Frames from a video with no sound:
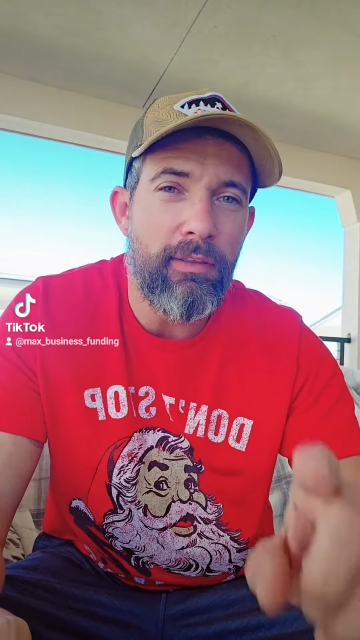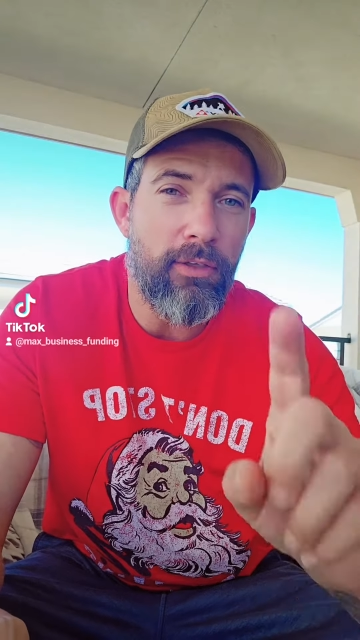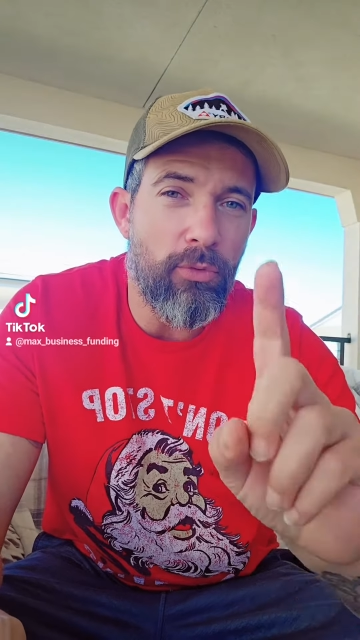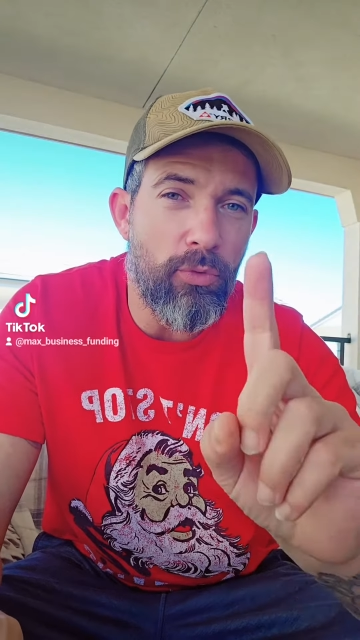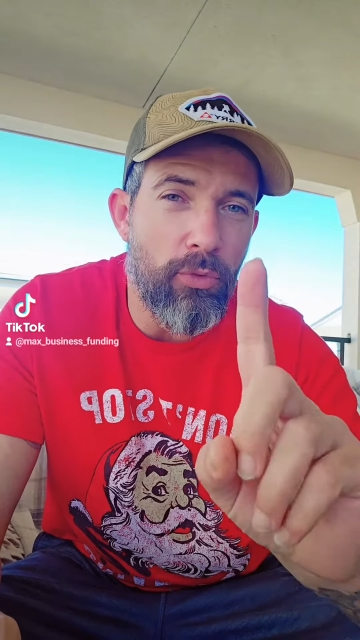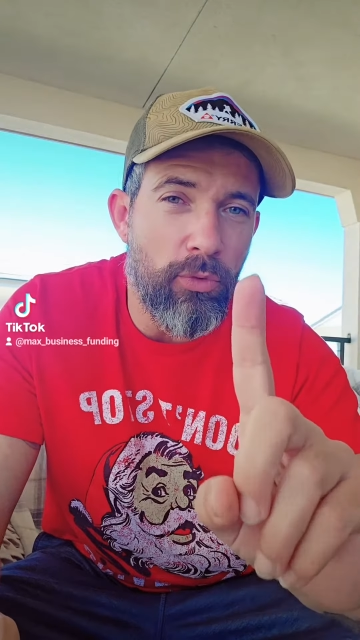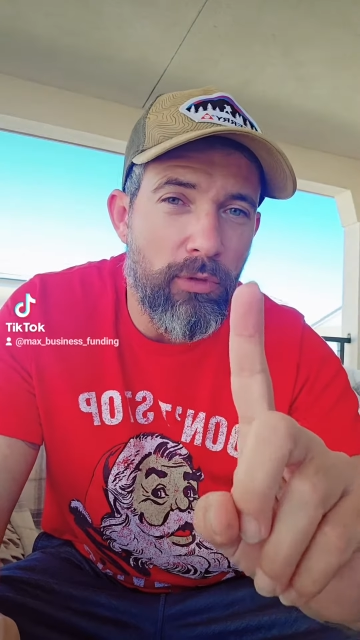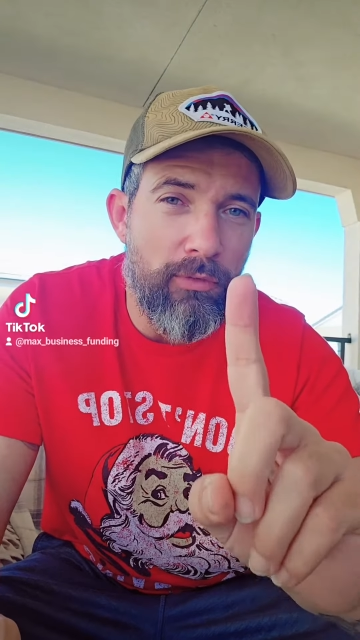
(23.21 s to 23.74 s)

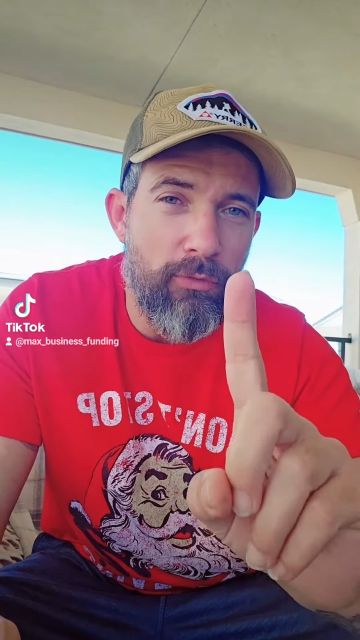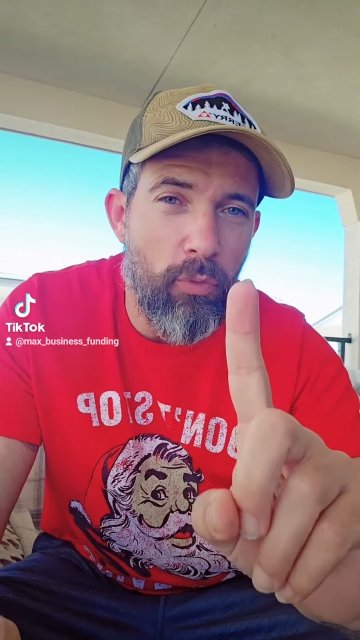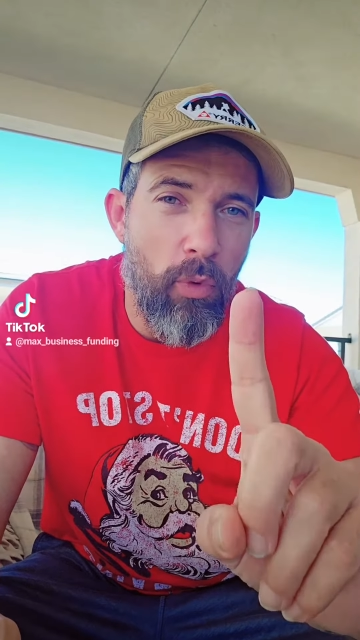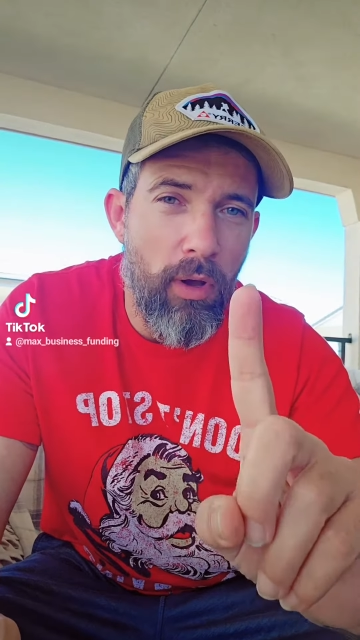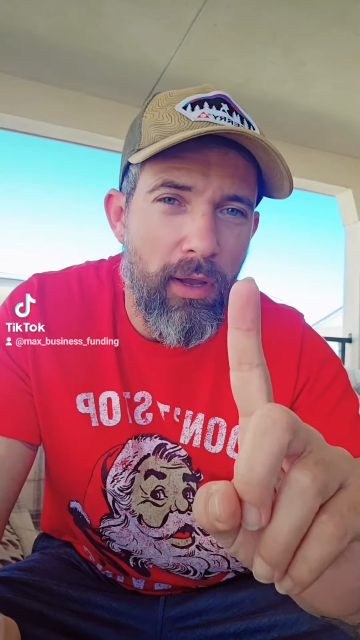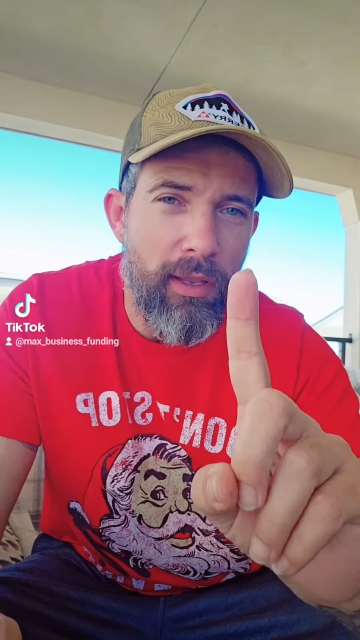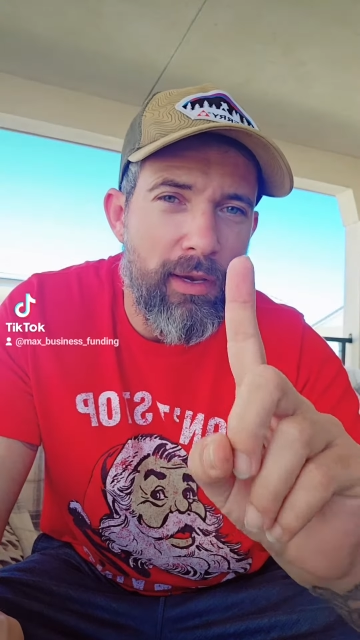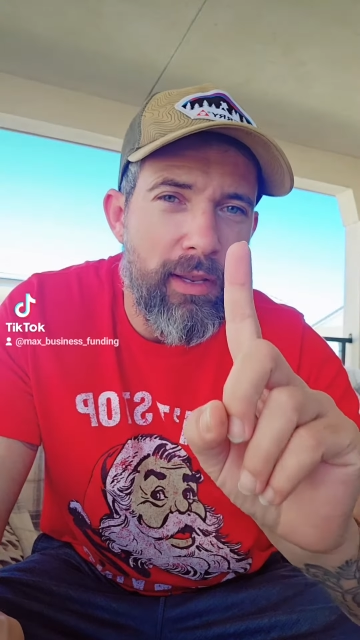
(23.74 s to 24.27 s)
The rule of
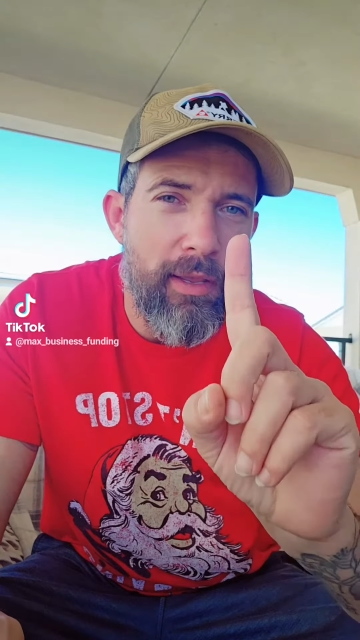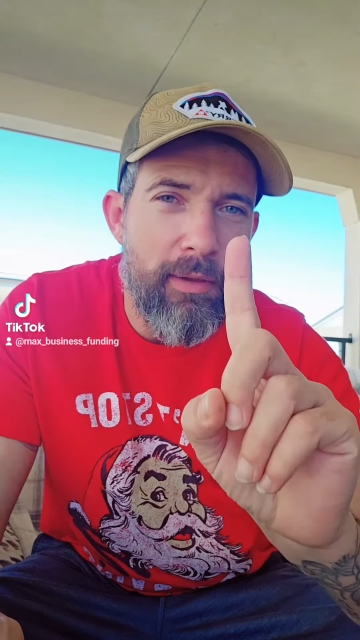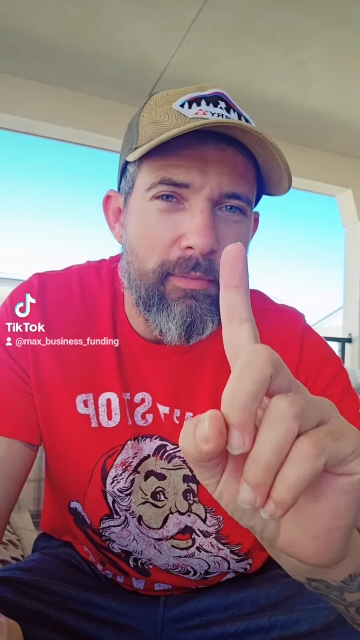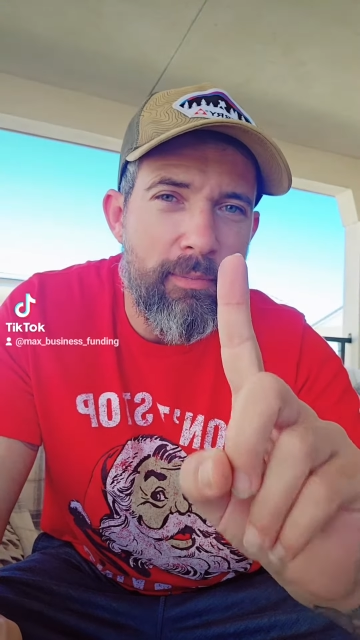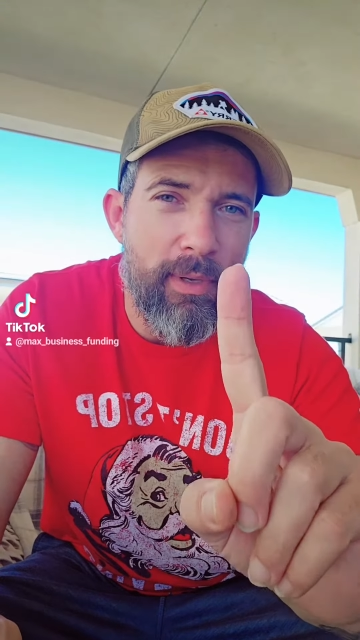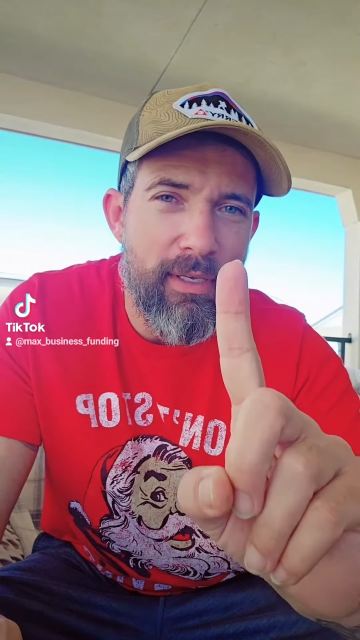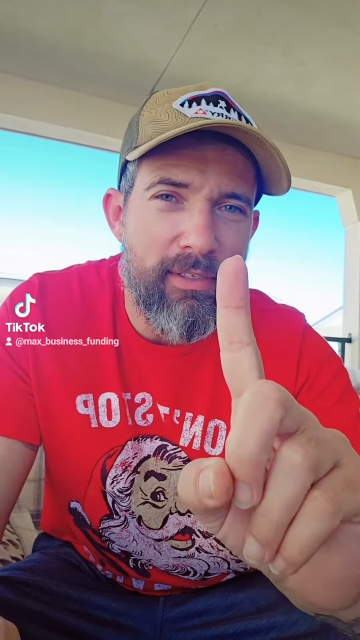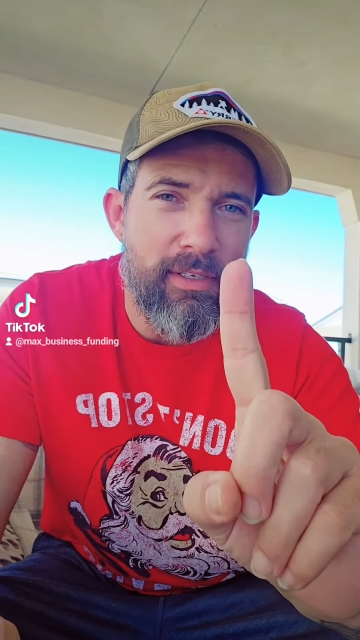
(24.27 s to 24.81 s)
one,
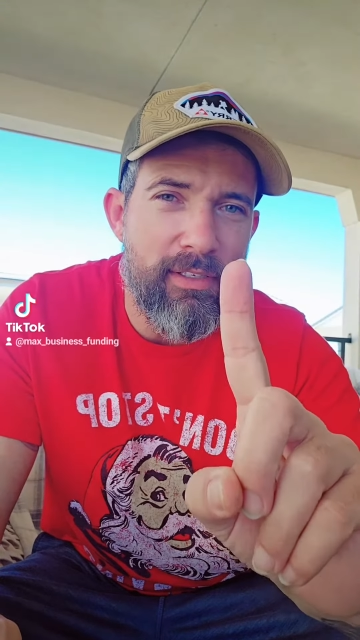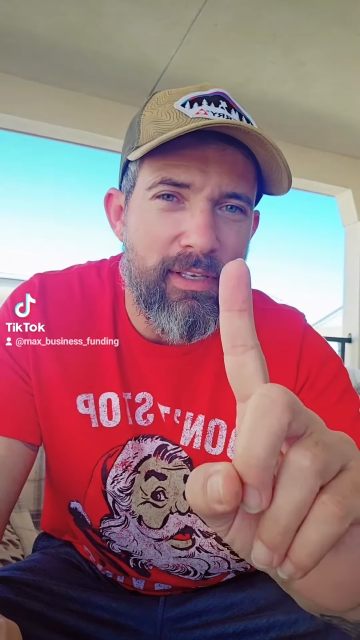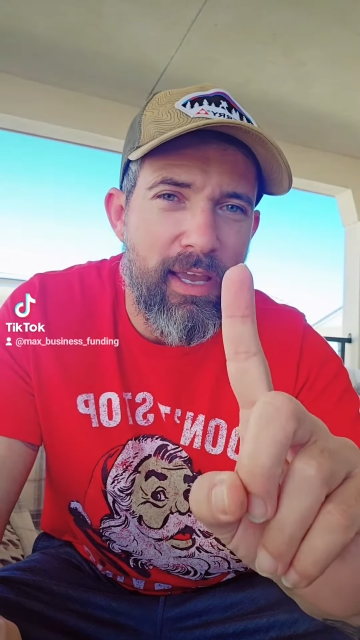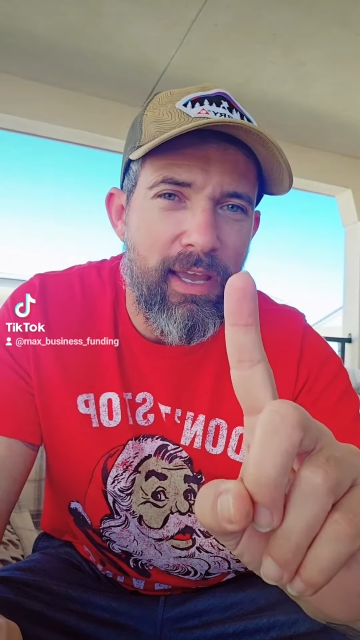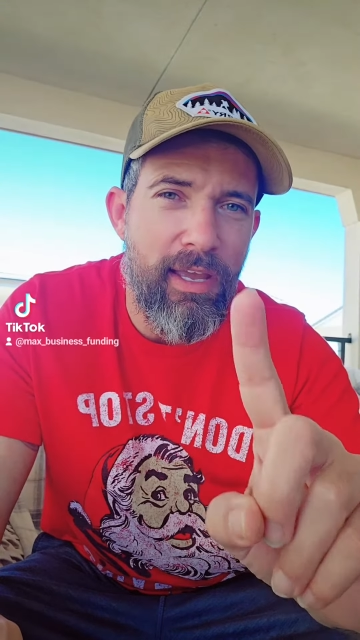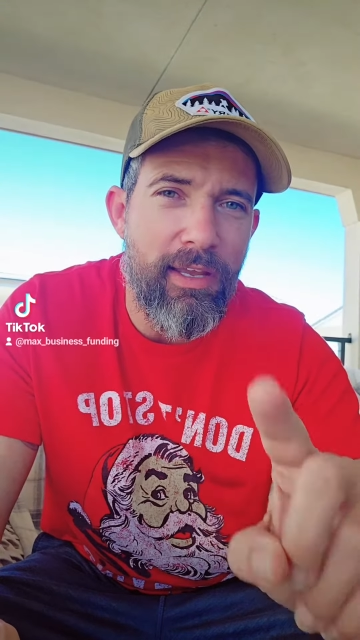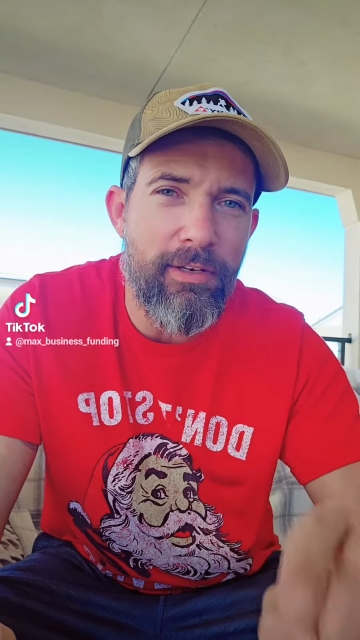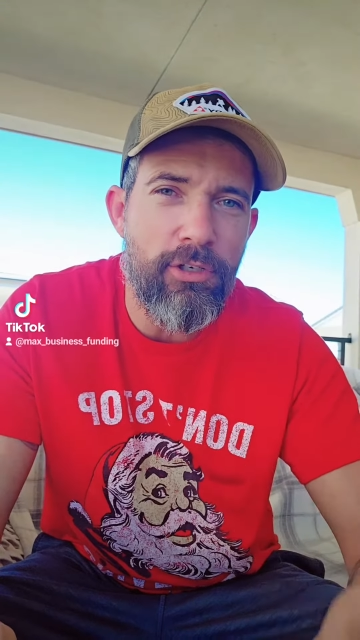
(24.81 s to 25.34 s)
business
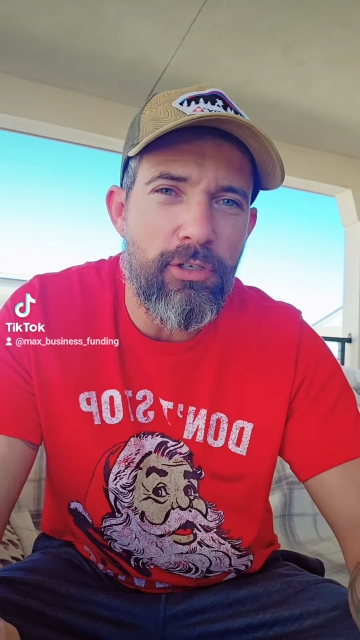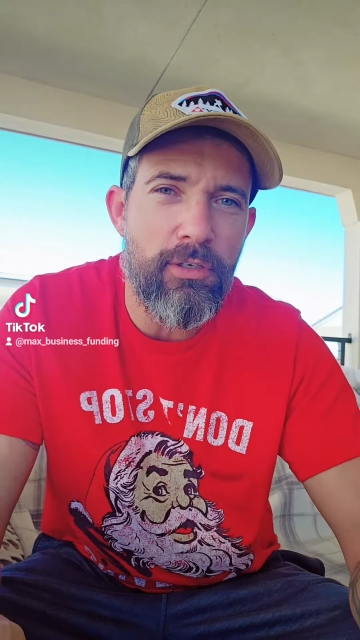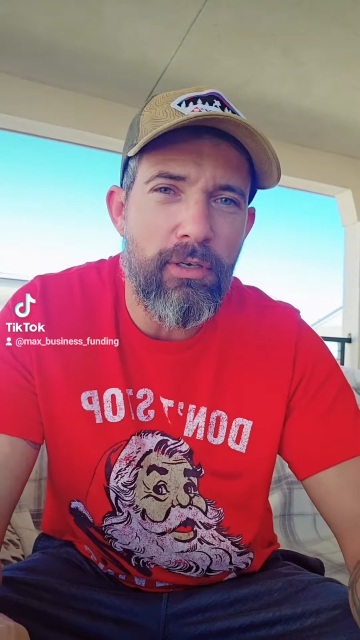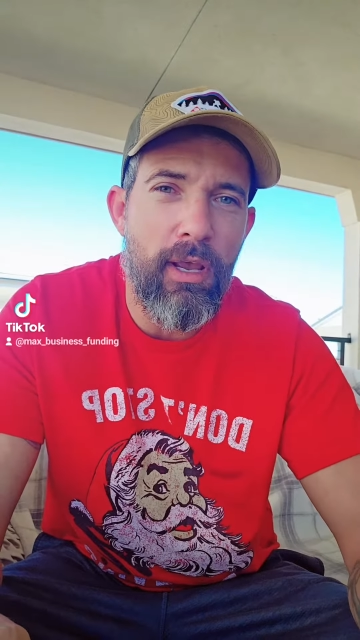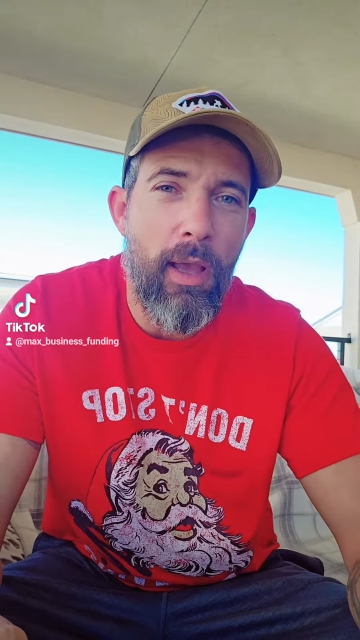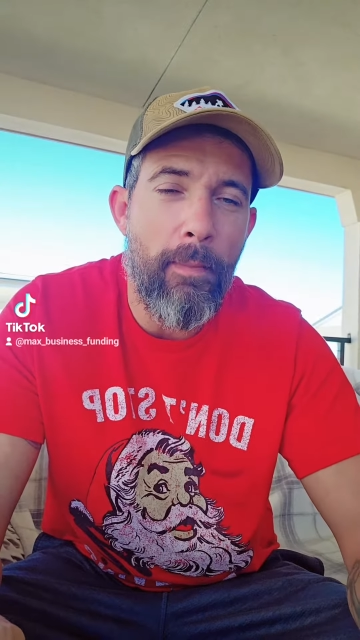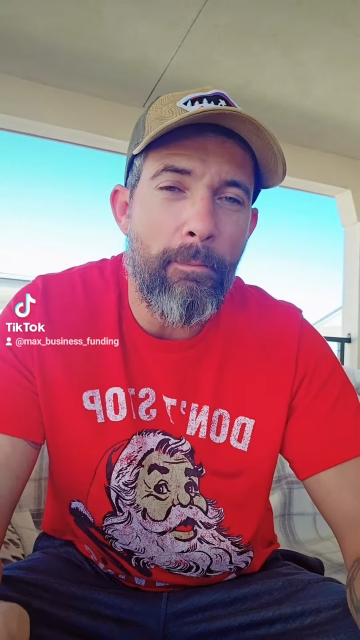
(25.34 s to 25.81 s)
age.